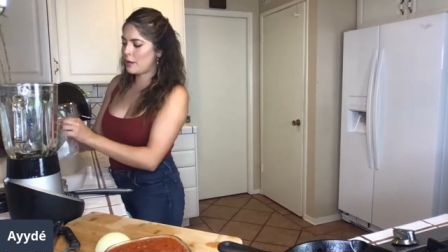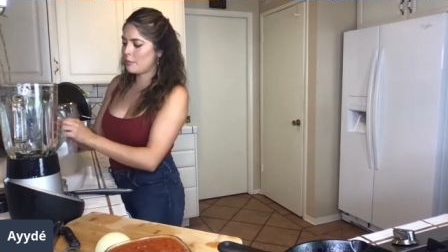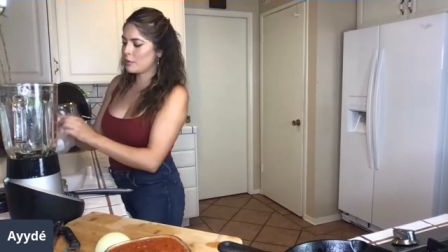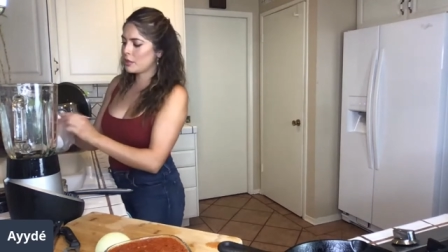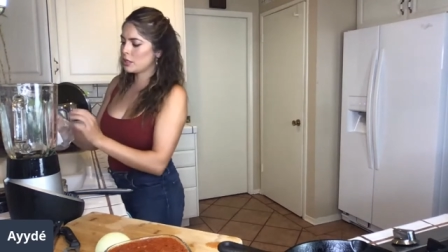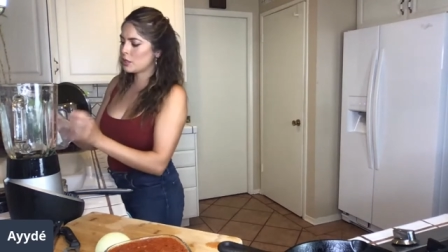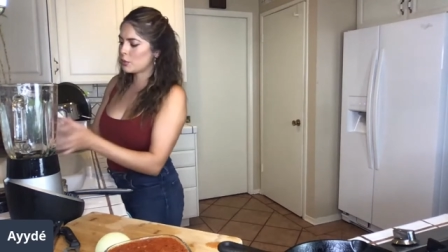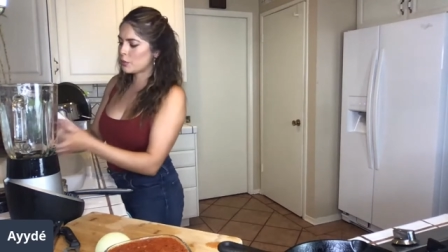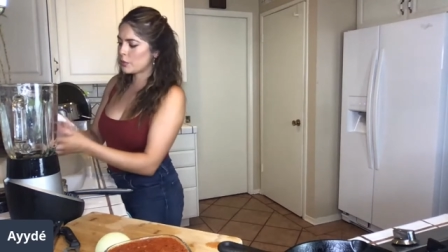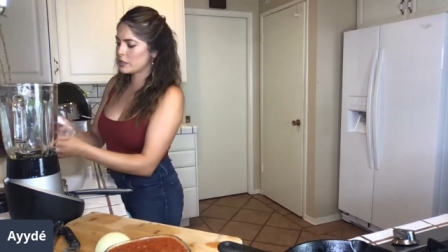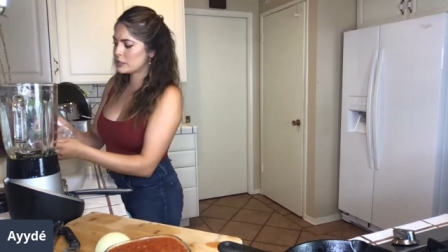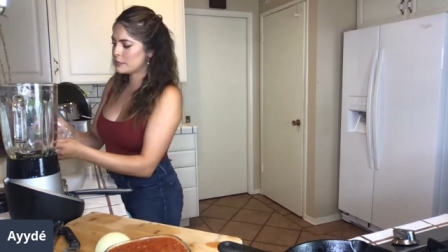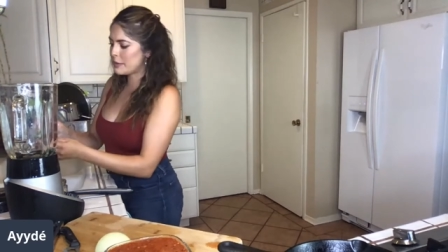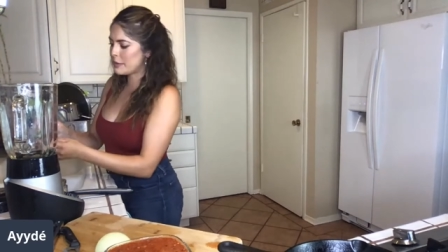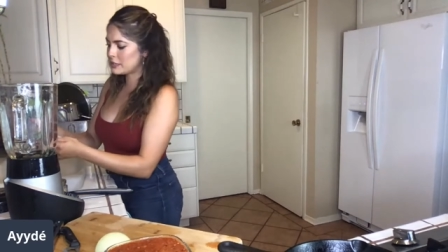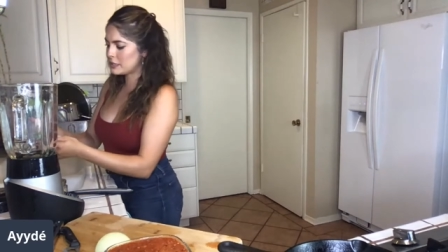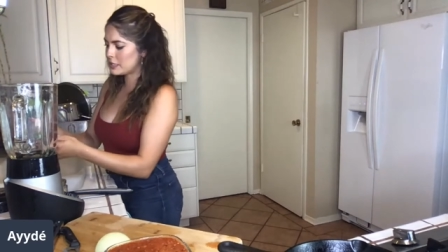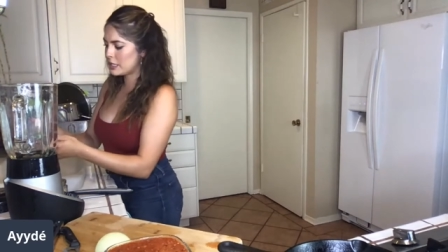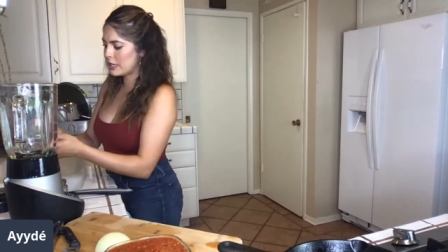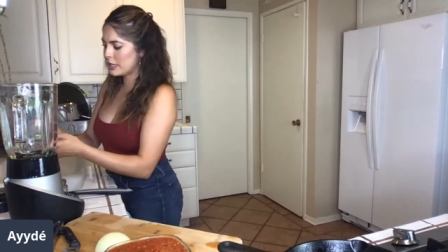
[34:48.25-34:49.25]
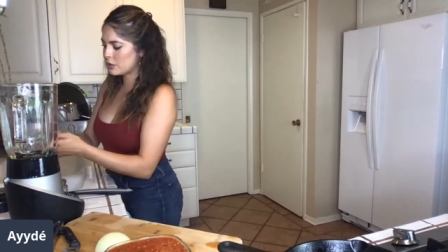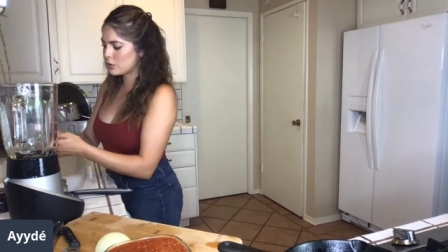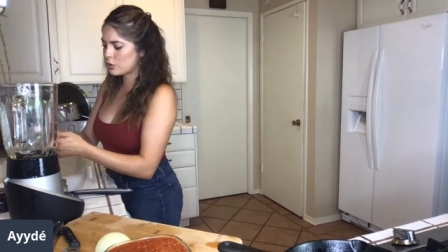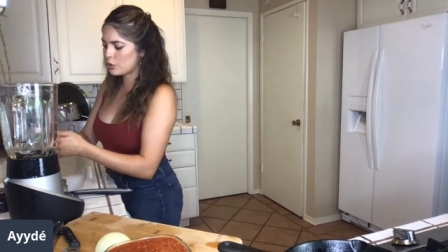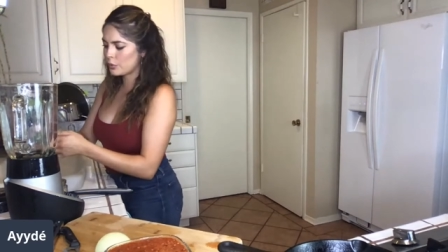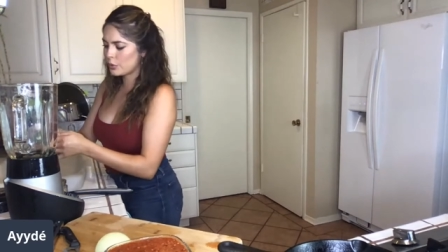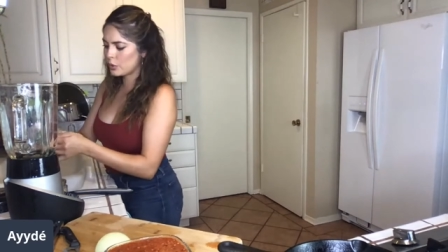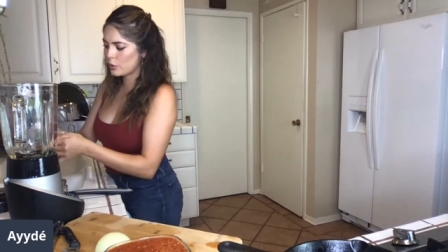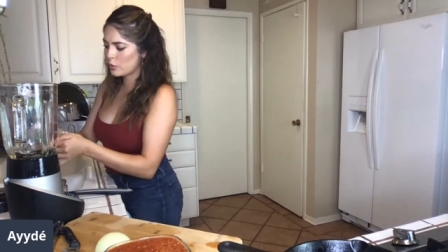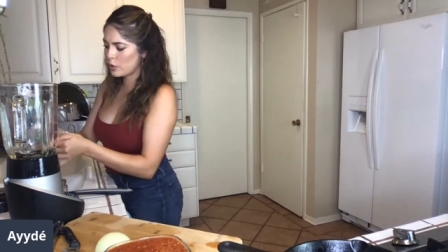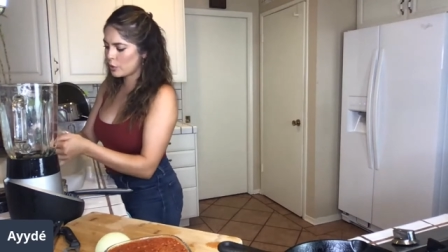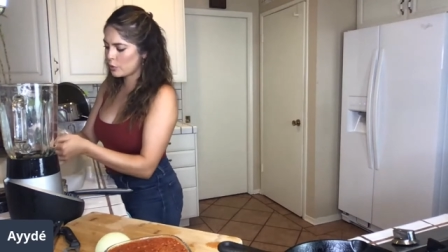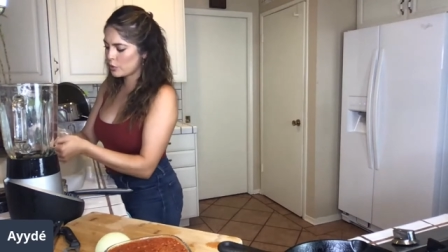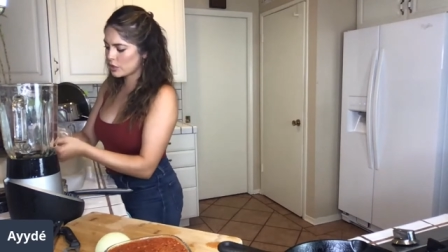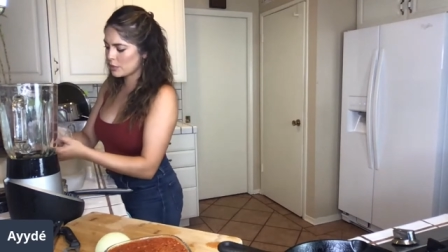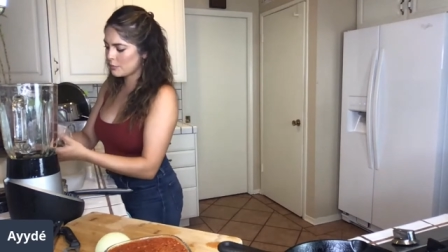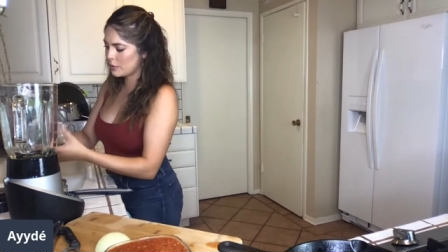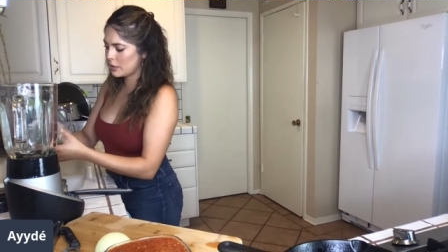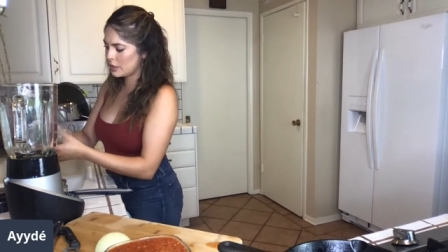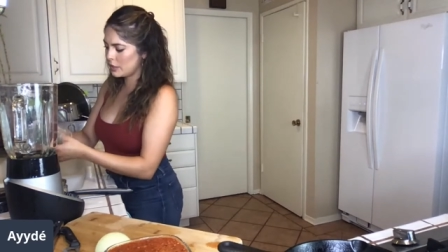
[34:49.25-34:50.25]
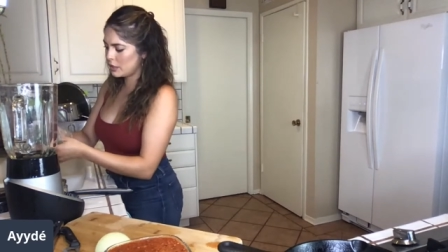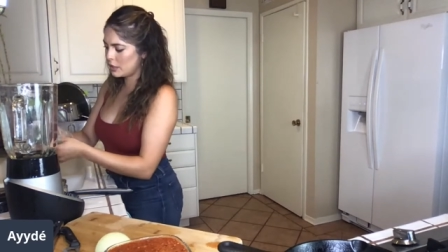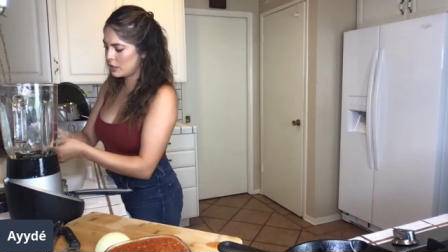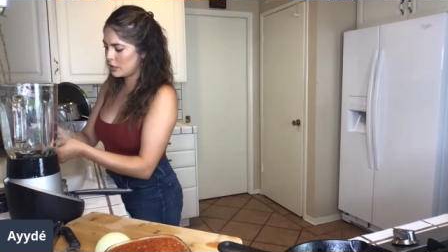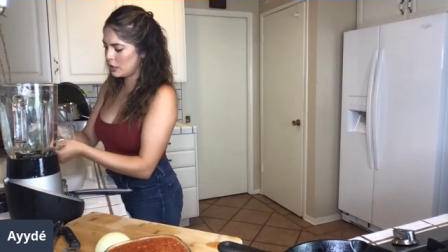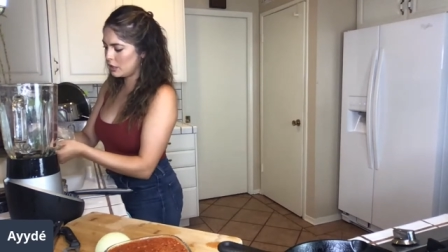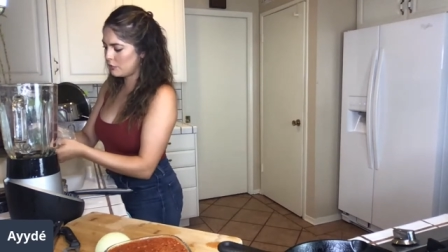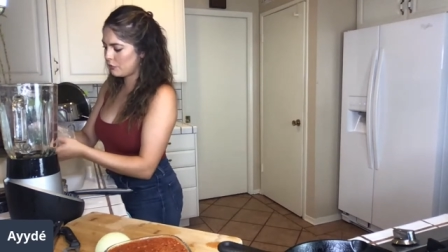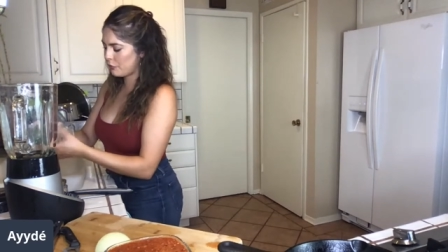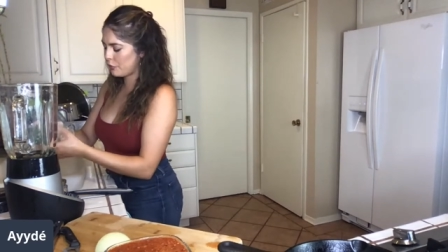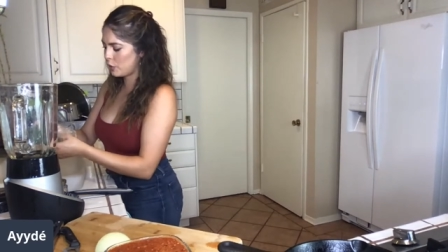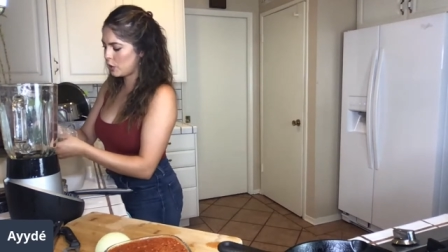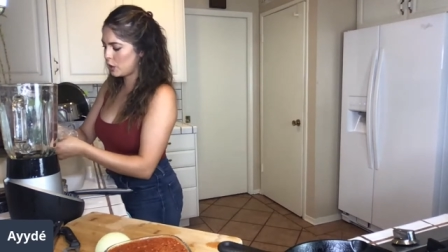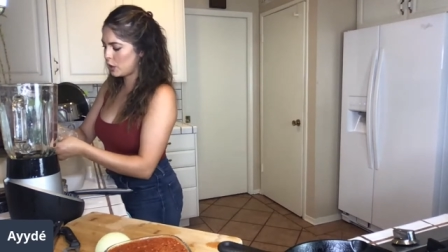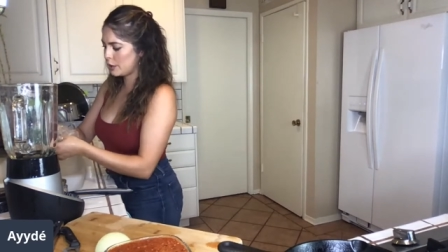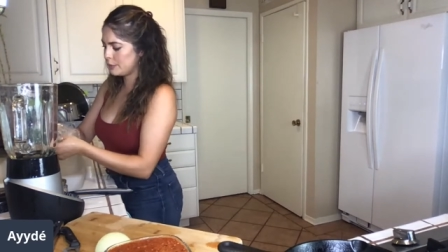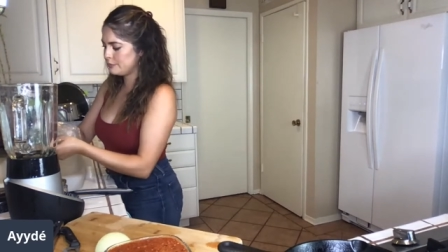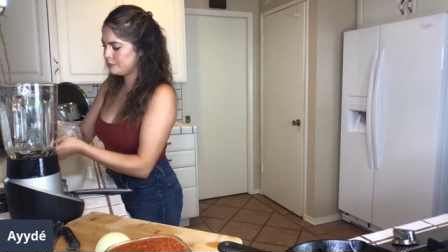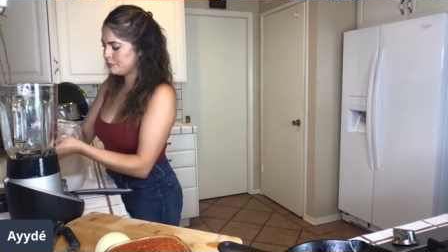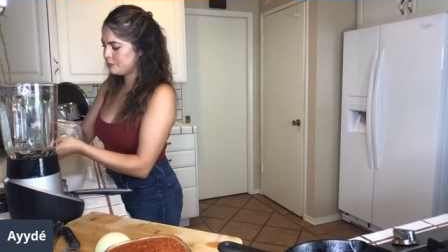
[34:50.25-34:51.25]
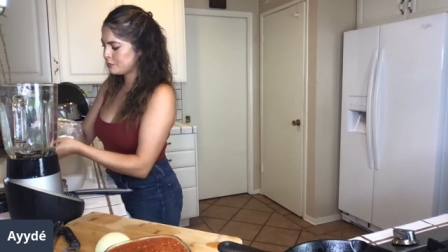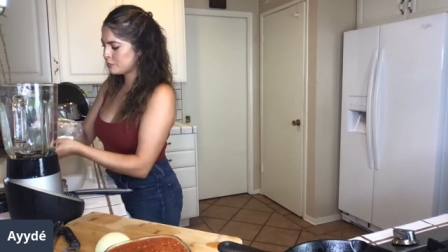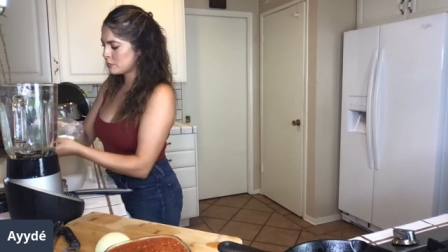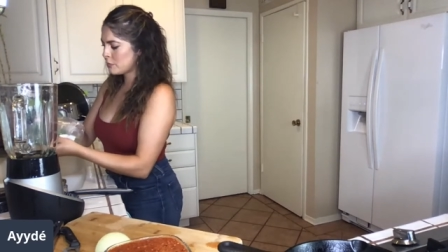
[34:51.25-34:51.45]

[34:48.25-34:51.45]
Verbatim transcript: I'm gonna rinse my cilantro real quick, which I'm gonna need for